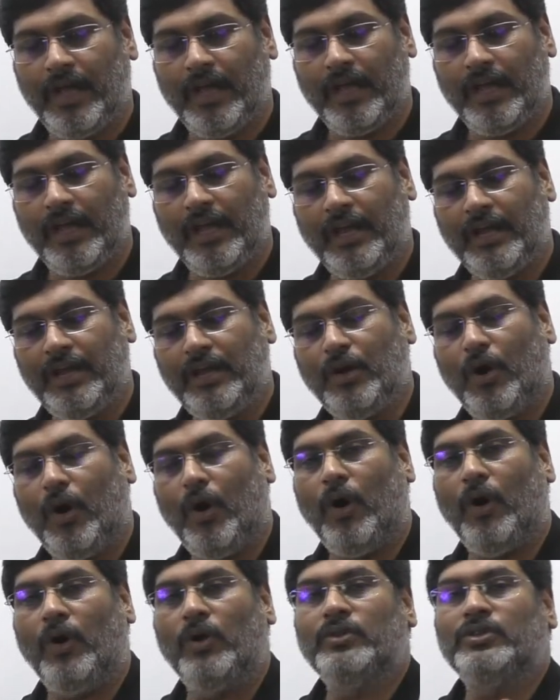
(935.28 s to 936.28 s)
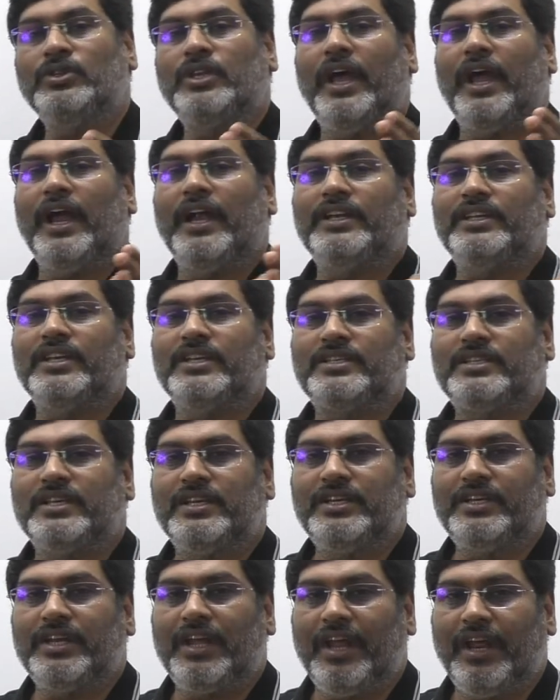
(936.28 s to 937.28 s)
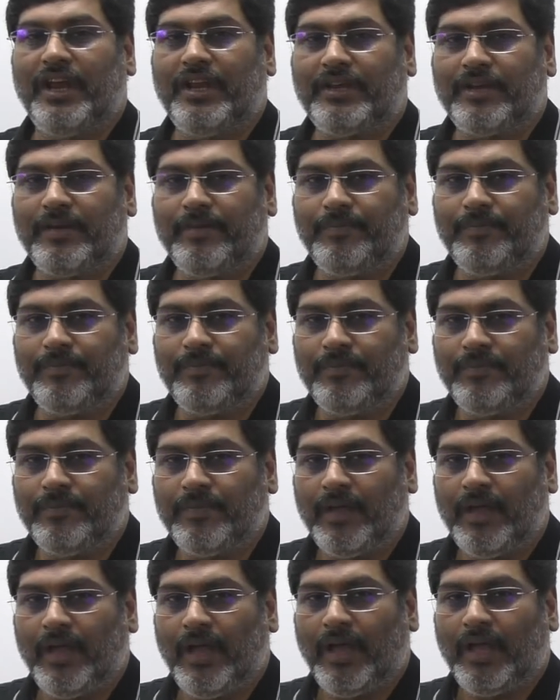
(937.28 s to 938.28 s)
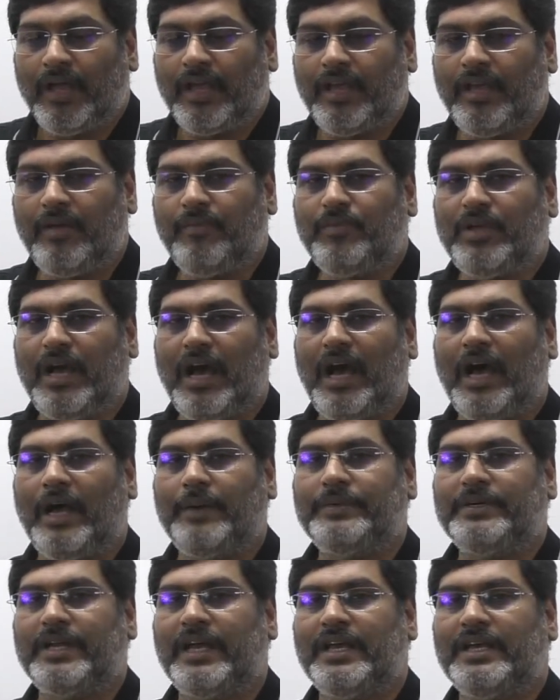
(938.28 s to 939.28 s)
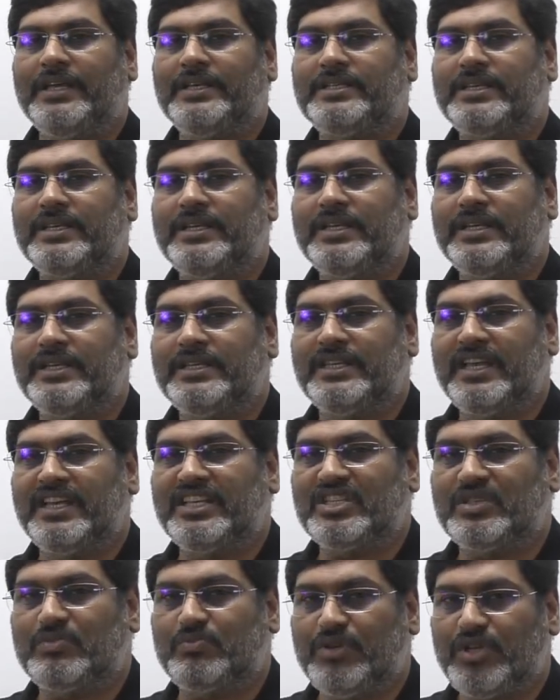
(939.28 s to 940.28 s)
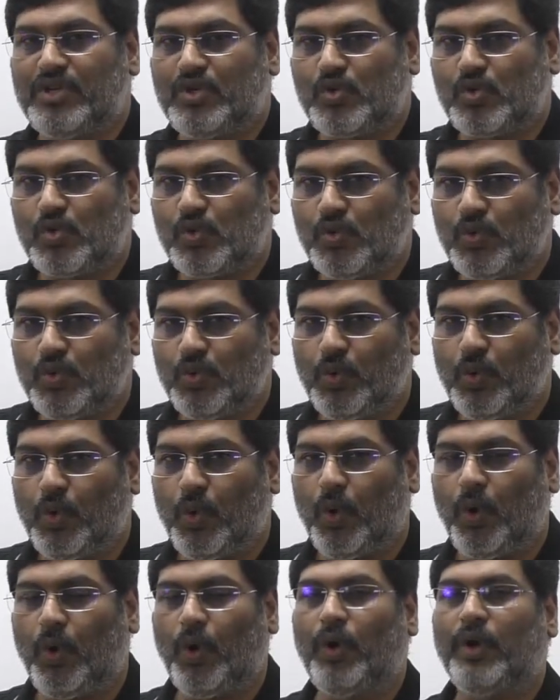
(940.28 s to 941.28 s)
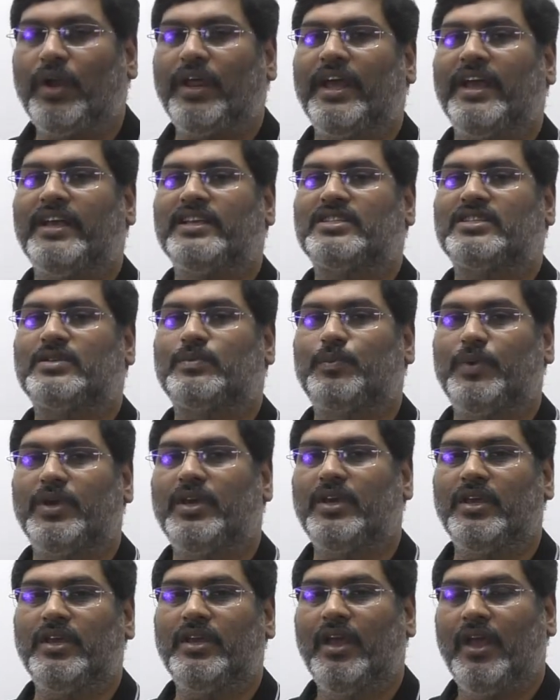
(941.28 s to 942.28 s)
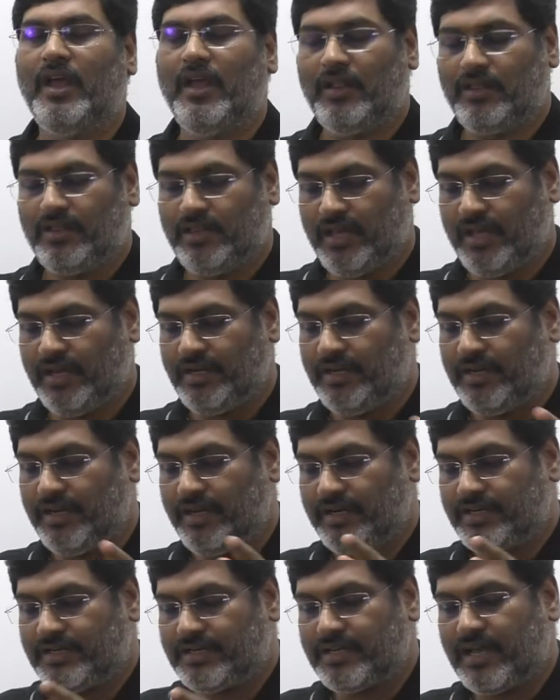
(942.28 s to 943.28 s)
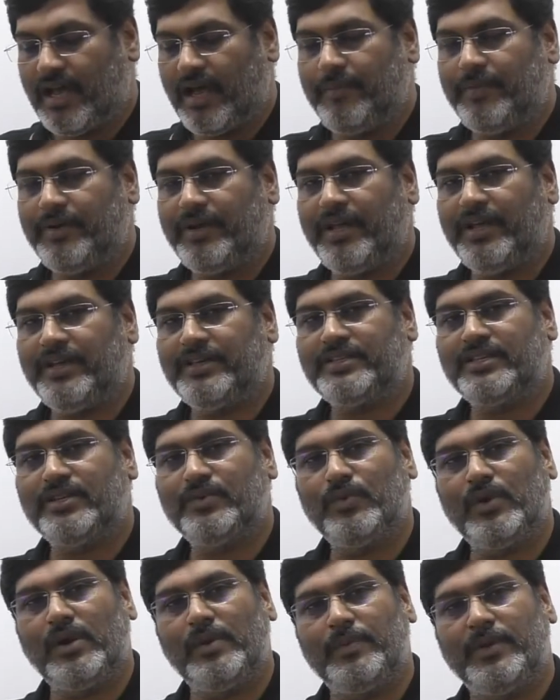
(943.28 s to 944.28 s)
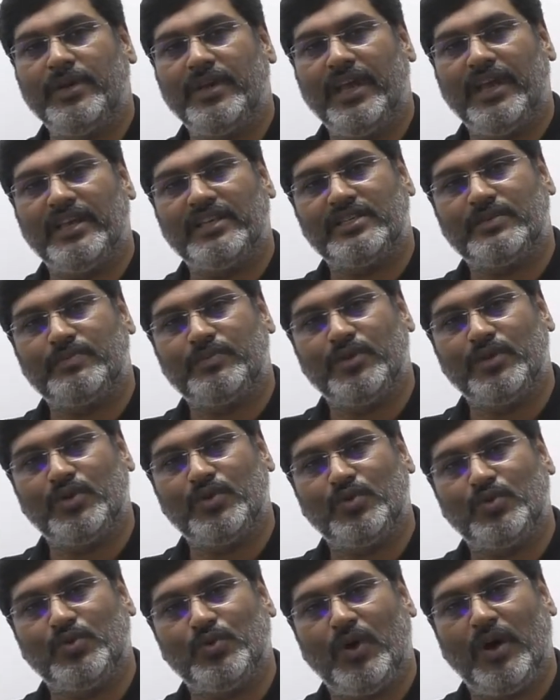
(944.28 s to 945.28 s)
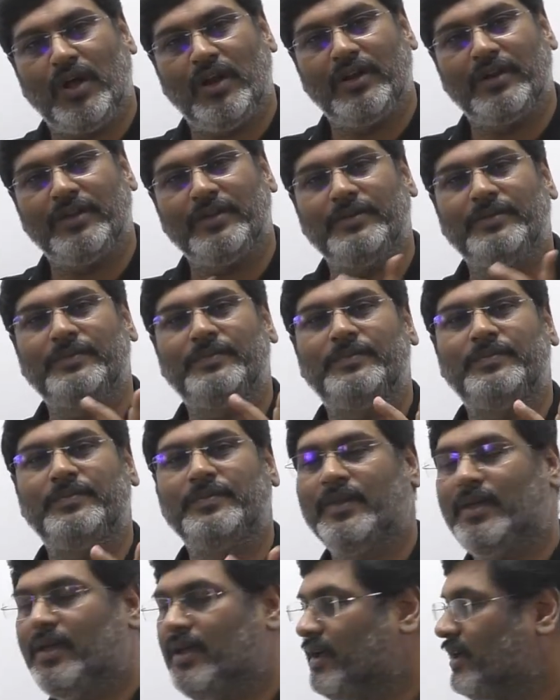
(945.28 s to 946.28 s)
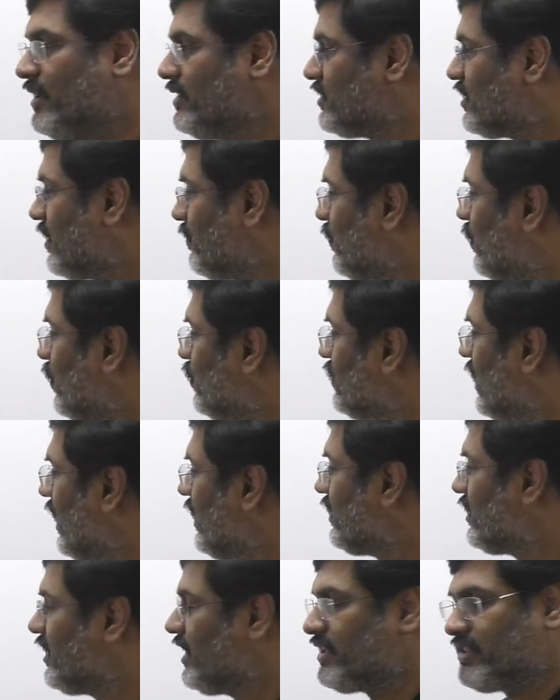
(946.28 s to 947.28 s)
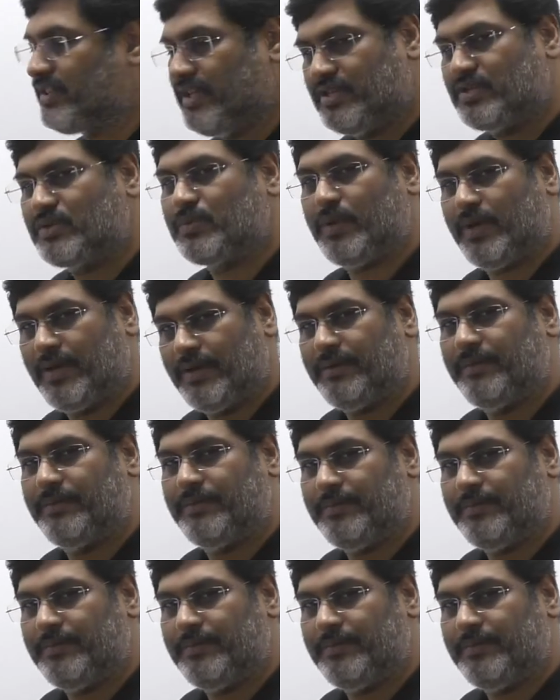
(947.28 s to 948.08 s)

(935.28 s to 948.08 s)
and on the adjacent atom, if the hybridization is sp2 or sp, then its hybridization will be sp2 only. Suppose I take this one